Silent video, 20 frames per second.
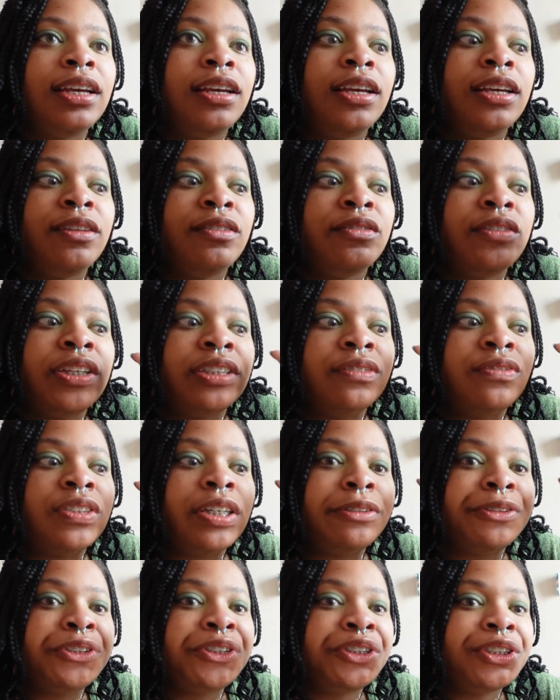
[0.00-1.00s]
and if
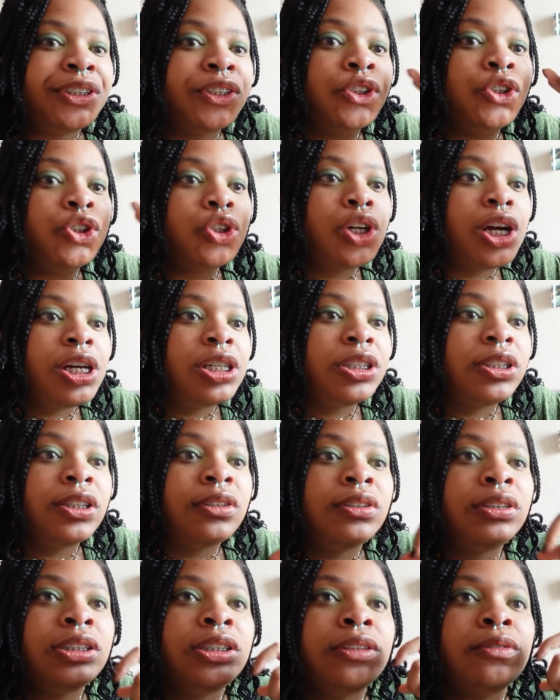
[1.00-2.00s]
I was gonna draw
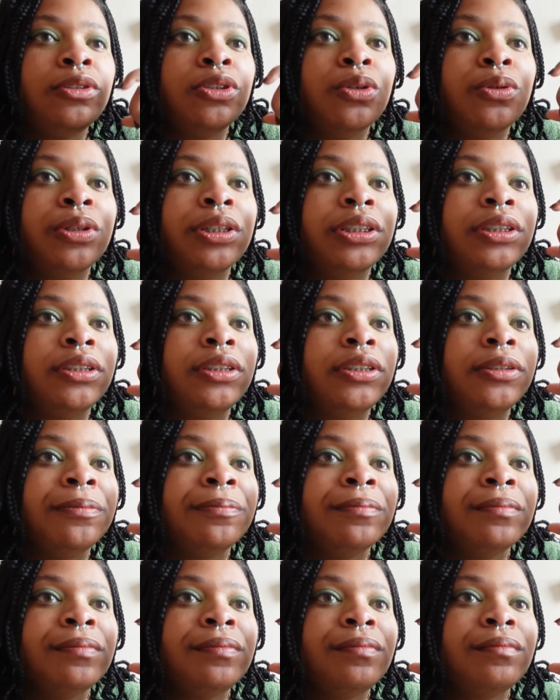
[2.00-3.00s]
something towards
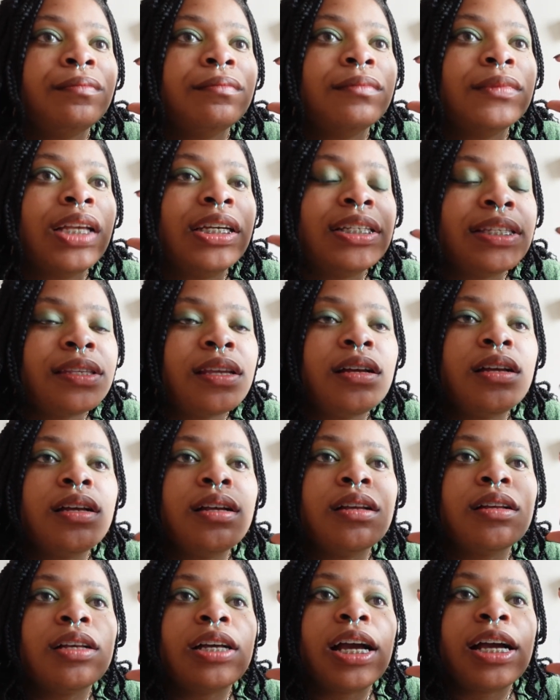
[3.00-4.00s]
a
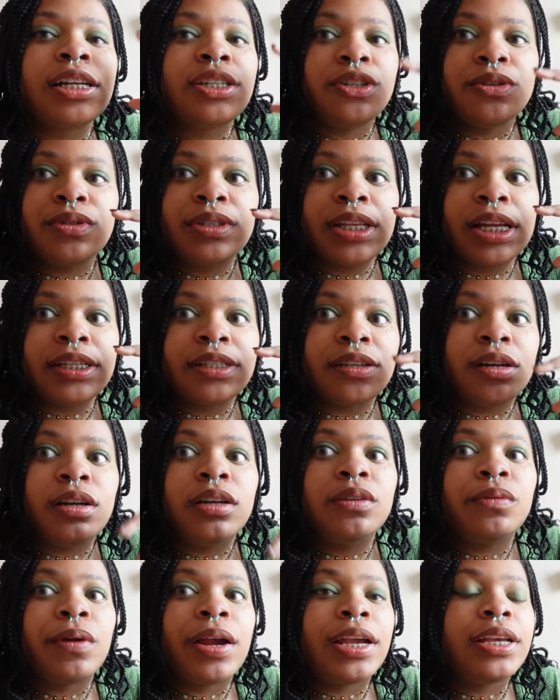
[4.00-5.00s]
song, I chose that
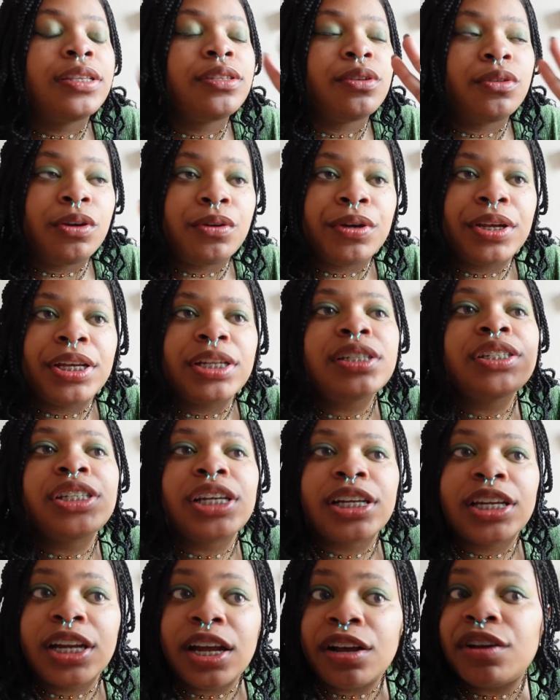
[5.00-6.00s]
song, right? So go ahead and
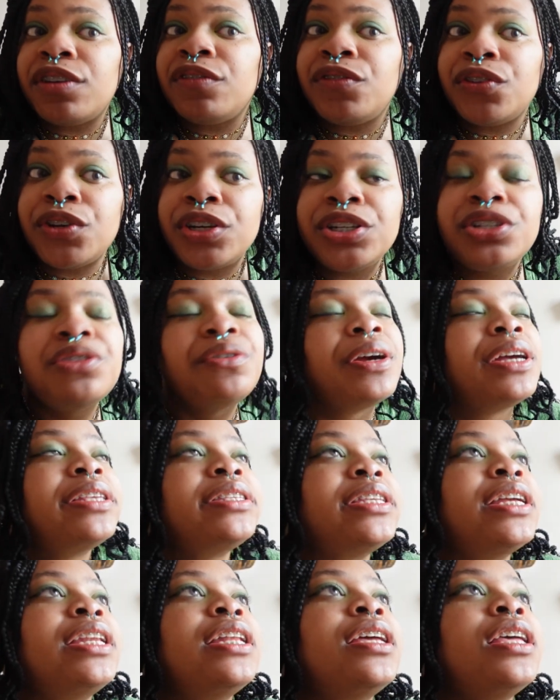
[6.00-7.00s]
check it out if you're
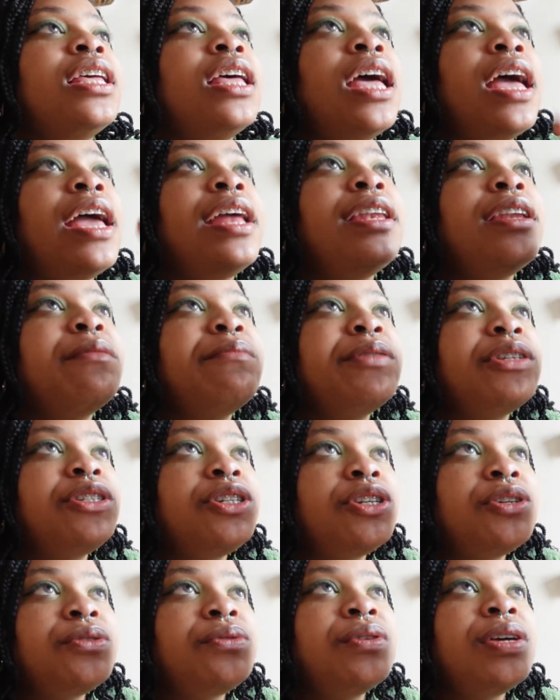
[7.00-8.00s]
interested. And number
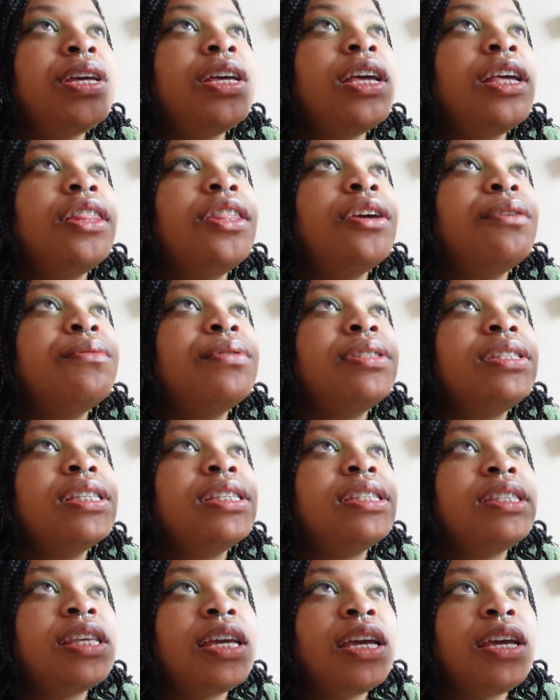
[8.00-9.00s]
two, there was
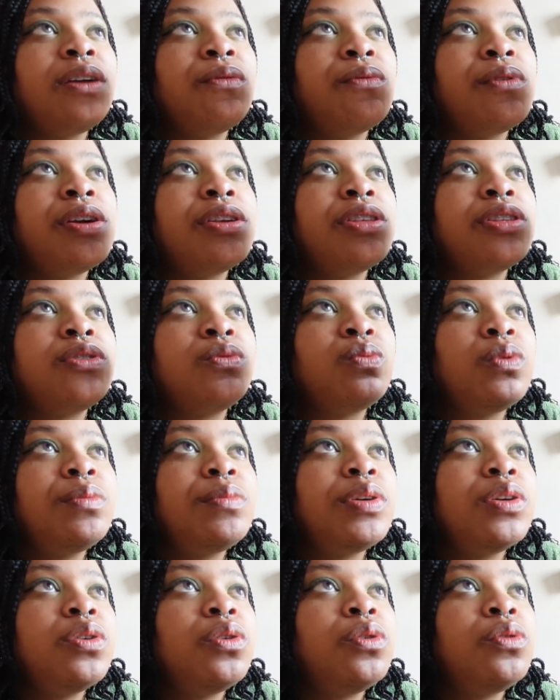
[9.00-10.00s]
this thing where this
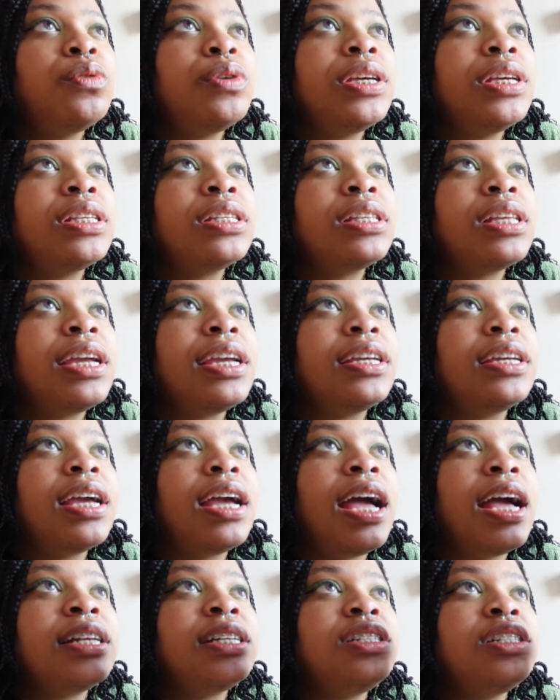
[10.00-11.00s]
woman who is like
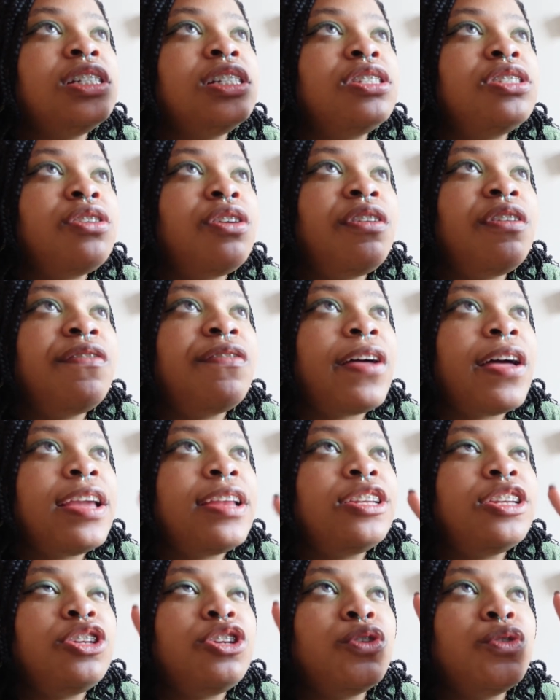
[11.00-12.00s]
actually
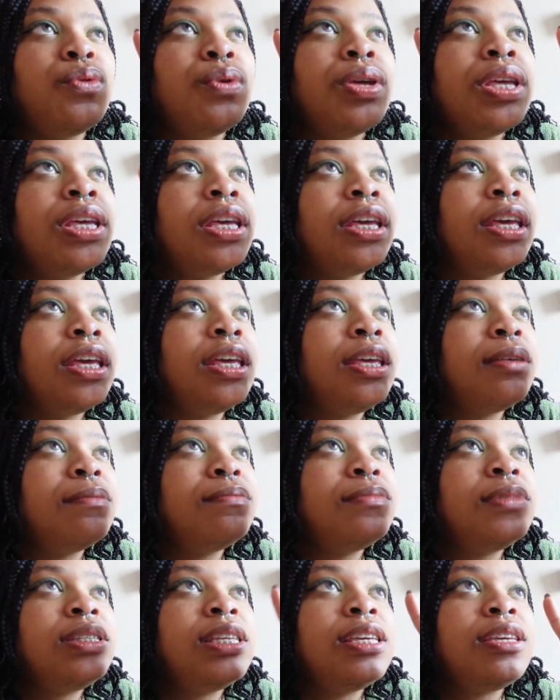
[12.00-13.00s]
certified to do
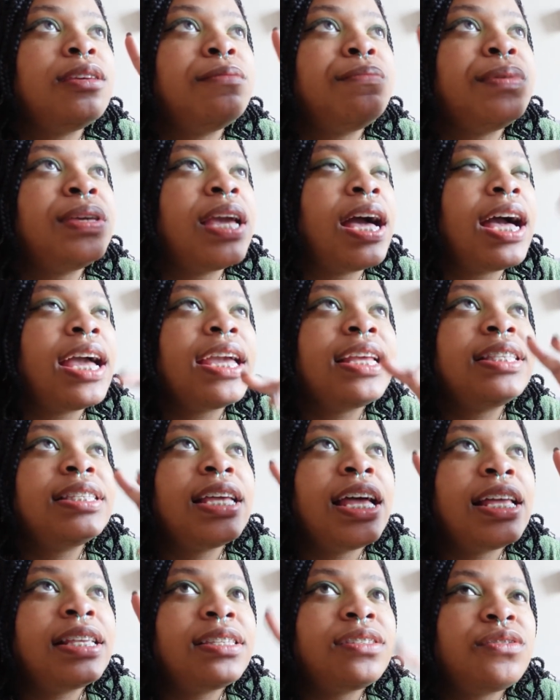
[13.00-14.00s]
MTBI
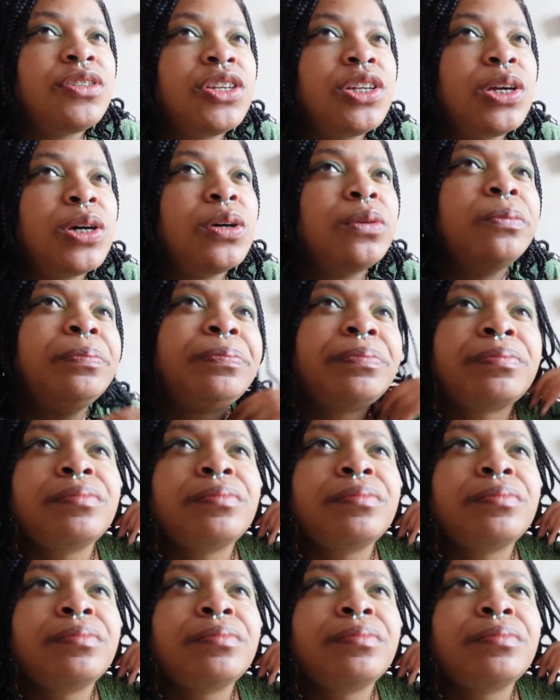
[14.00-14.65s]
tests, you know,